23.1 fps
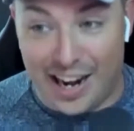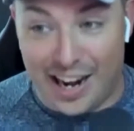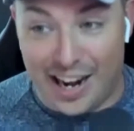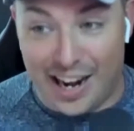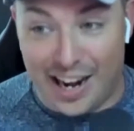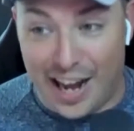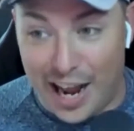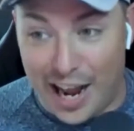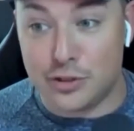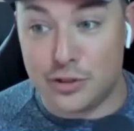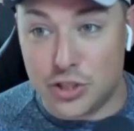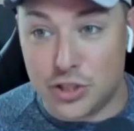
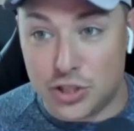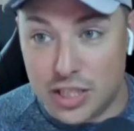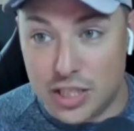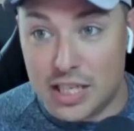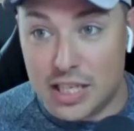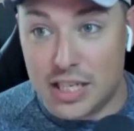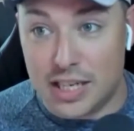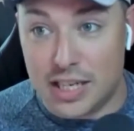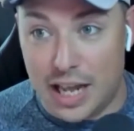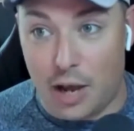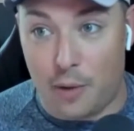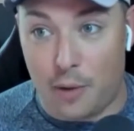I've
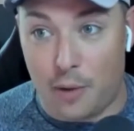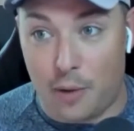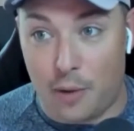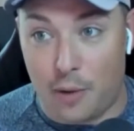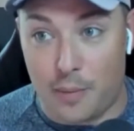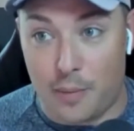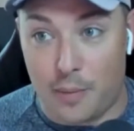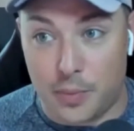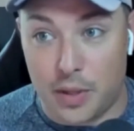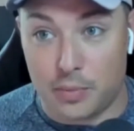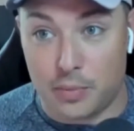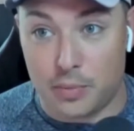seen how
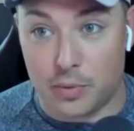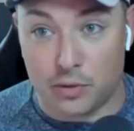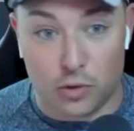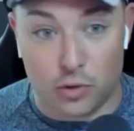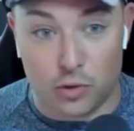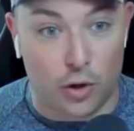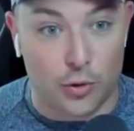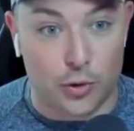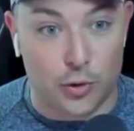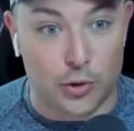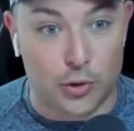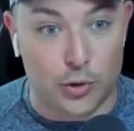many people
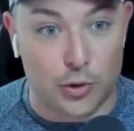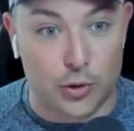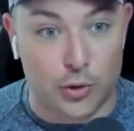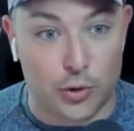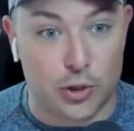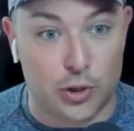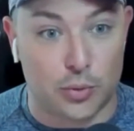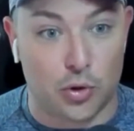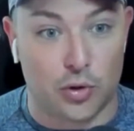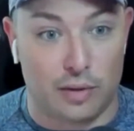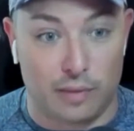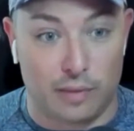have gone through your
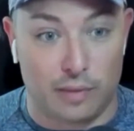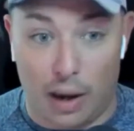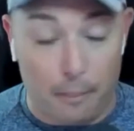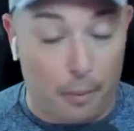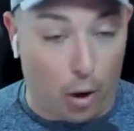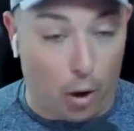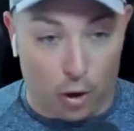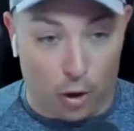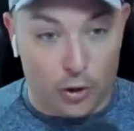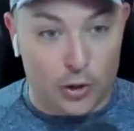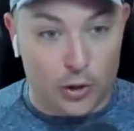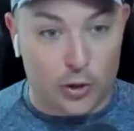program.
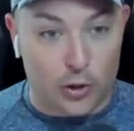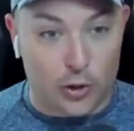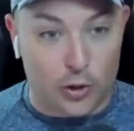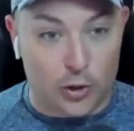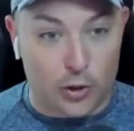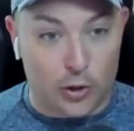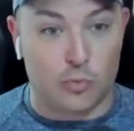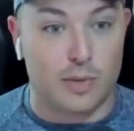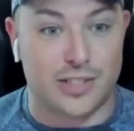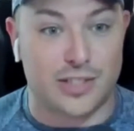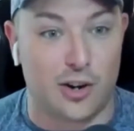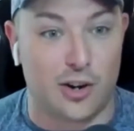I'm part of the
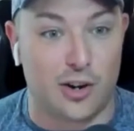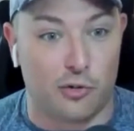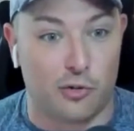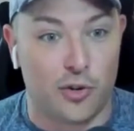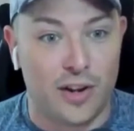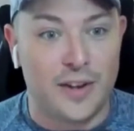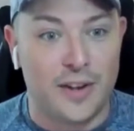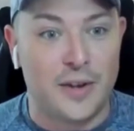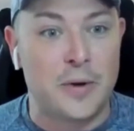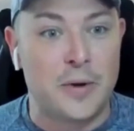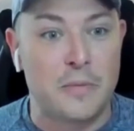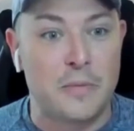group myself.